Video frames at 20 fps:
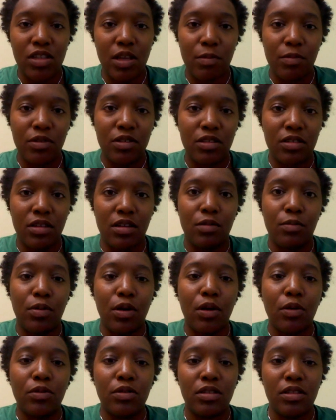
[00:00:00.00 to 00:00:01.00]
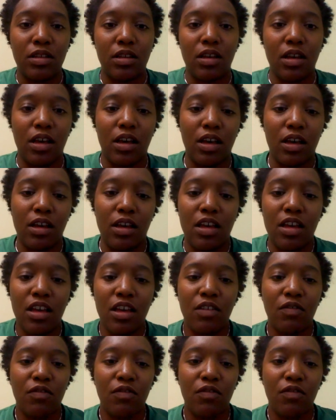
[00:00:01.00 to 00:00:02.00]
So I'm just gonna post the
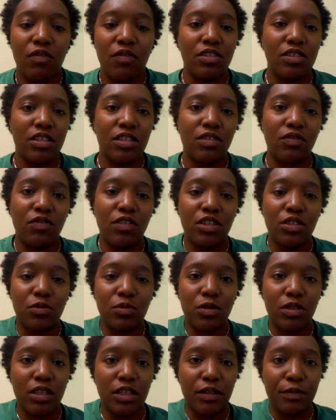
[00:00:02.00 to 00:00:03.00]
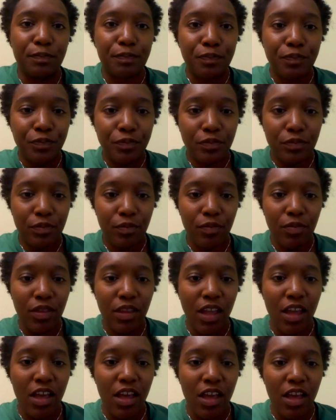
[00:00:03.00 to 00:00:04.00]
videos individually
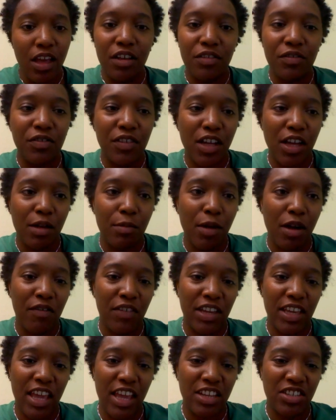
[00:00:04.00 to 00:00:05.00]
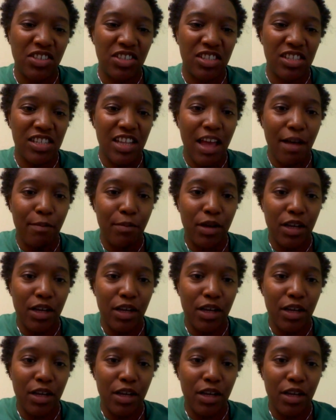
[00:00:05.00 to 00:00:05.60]
of our vacations. Not